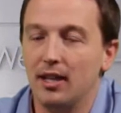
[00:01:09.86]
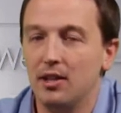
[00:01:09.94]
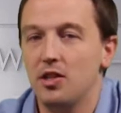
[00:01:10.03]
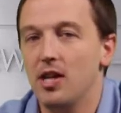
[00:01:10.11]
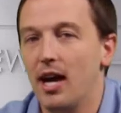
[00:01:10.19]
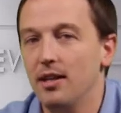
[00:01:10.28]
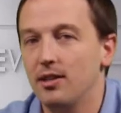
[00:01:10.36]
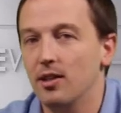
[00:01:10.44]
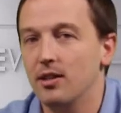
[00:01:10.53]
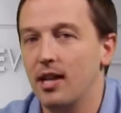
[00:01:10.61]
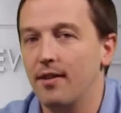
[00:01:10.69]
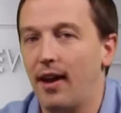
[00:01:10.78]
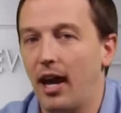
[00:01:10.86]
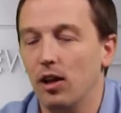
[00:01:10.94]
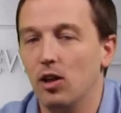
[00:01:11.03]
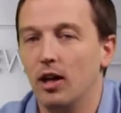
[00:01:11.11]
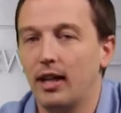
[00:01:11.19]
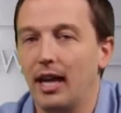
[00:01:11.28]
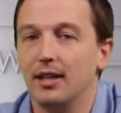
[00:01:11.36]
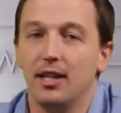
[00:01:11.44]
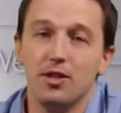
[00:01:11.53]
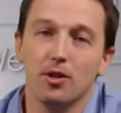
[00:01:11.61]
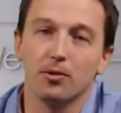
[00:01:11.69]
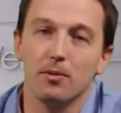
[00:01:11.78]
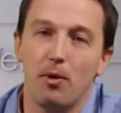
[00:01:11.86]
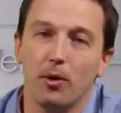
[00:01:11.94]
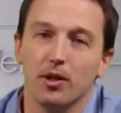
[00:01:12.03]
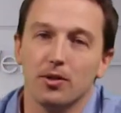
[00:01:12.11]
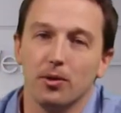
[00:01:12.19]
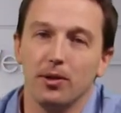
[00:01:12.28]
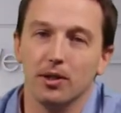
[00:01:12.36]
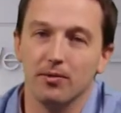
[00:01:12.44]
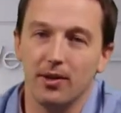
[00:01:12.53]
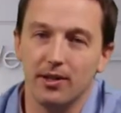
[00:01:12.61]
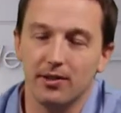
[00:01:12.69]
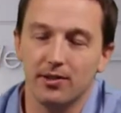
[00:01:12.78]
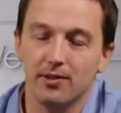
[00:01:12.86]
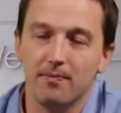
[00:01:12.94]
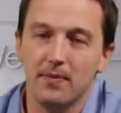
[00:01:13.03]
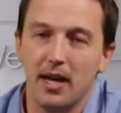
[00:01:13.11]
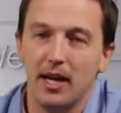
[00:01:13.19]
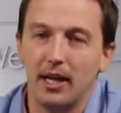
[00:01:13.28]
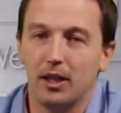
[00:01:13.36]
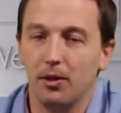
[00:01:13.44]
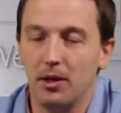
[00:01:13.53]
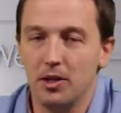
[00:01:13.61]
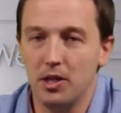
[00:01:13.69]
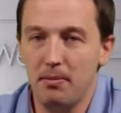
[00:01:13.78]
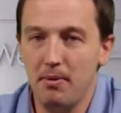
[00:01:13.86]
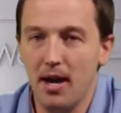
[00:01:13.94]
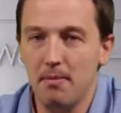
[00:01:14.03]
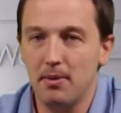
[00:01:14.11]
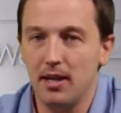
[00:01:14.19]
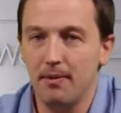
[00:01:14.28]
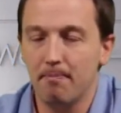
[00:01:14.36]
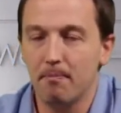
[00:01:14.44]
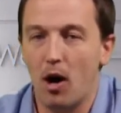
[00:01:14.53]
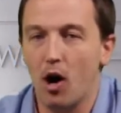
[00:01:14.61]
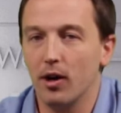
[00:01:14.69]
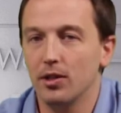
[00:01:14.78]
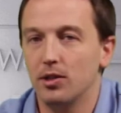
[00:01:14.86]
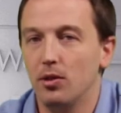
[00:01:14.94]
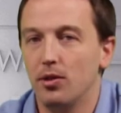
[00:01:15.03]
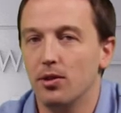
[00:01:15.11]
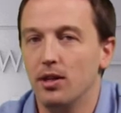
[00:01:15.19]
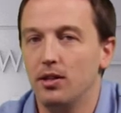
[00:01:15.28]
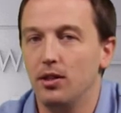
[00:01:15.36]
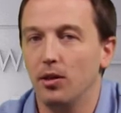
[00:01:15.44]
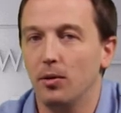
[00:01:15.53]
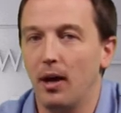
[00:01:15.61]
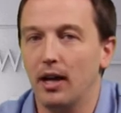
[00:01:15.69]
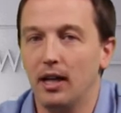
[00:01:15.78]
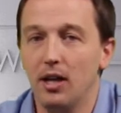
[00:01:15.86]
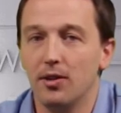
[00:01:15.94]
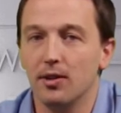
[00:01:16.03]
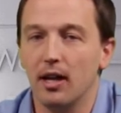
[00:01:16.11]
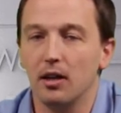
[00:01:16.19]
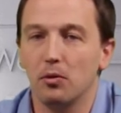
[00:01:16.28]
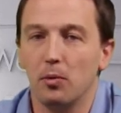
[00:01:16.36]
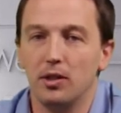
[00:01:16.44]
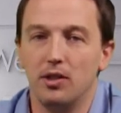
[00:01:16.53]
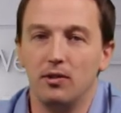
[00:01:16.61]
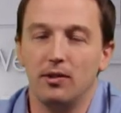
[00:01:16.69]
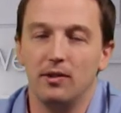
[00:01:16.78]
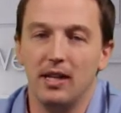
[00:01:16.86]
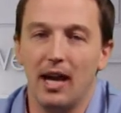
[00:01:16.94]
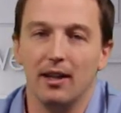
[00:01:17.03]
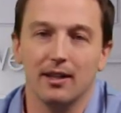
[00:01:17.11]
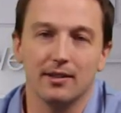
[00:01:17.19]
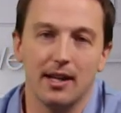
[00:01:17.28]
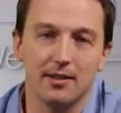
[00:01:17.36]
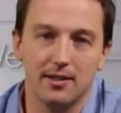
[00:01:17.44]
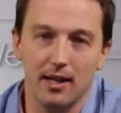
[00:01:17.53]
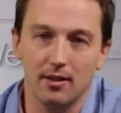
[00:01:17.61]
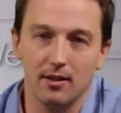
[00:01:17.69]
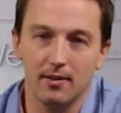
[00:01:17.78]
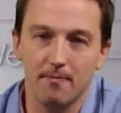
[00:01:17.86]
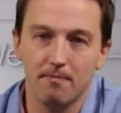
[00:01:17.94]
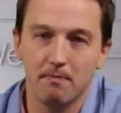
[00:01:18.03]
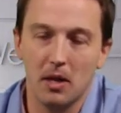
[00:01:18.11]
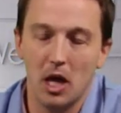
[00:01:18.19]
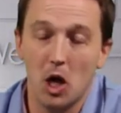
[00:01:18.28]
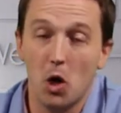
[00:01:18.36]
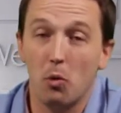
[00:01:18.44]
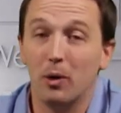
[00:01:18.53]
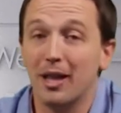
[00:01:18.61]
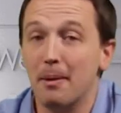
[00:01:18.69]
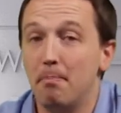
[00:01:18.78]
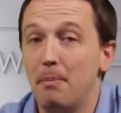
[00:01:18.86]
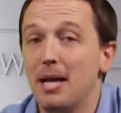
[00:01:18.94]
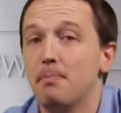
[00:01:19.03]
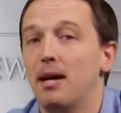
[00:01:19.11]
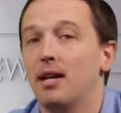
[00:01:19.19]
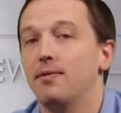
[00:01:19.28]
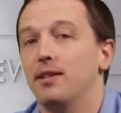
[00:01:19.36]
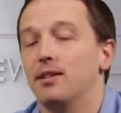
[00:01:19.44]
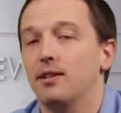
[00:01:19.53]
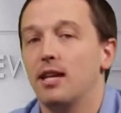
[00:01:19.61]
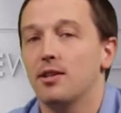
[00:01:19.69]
and SGI series have analog and digital remote control interfaces, including GPIB, RS-232, and Ethernet, which uses the LXI standard. One of the big benefits of the